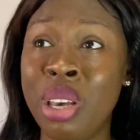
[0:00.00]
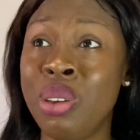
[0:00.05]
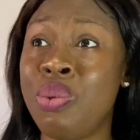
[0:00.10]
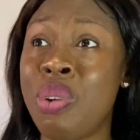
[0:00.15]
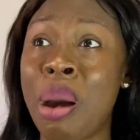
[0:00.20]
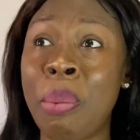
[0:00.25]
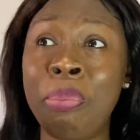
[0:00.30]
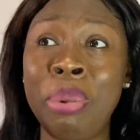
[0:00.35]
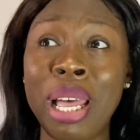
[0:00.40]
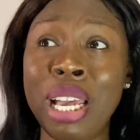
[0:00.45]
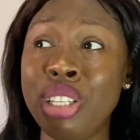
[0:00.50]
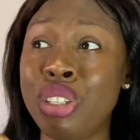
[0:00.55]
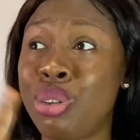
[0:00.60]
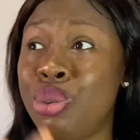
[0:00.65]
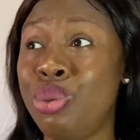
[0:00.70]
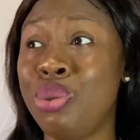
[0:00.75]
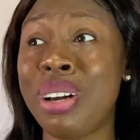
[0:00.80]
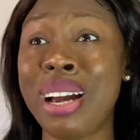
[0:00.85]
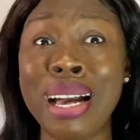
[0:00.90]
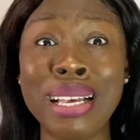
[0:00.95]
You are blind to,
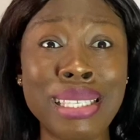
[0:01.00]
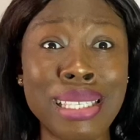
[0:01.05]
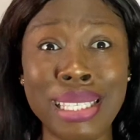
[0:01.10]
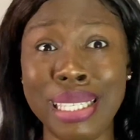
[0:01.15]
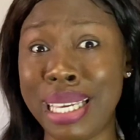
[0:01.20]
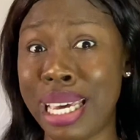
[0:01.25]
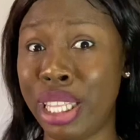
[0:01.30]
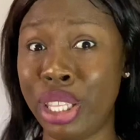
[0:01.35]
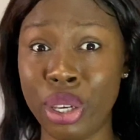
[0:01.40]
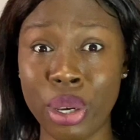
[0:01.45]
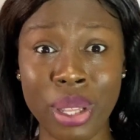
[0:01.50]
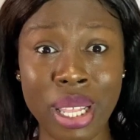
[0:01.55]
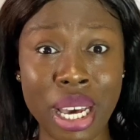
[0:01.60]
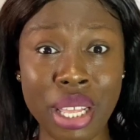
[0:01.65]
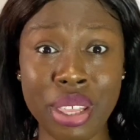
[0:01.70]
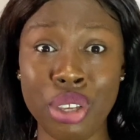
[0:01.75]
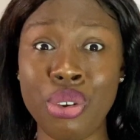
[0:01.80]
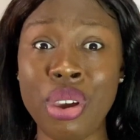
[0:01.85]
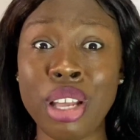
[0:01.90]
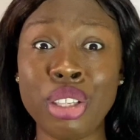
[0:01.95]
you can't see any other
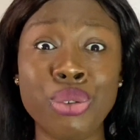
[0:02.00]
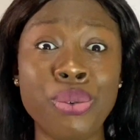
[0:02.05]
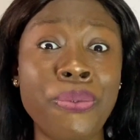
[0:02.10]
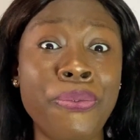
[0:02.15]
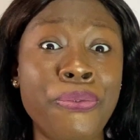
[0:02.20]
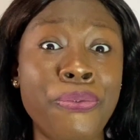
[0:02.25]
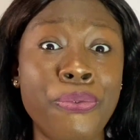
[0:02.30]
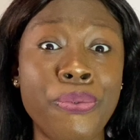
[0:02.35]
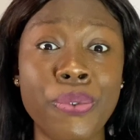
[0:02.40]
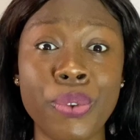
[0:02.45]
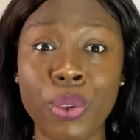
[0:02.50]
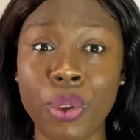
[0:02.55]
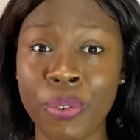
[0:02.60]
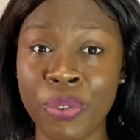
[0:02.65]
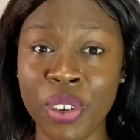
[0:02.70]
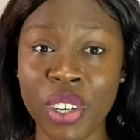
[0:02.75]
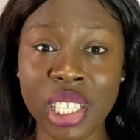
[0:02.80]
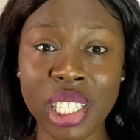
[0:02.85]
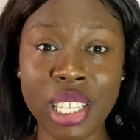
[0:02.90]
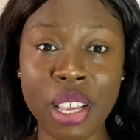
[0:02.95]
thing. You are too full
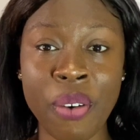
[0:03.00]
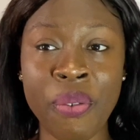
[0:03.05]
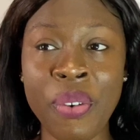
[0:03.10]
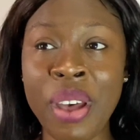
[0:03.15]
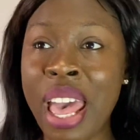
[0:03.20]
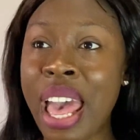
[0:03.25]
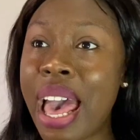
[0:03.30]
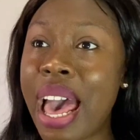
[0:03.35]
of yourself.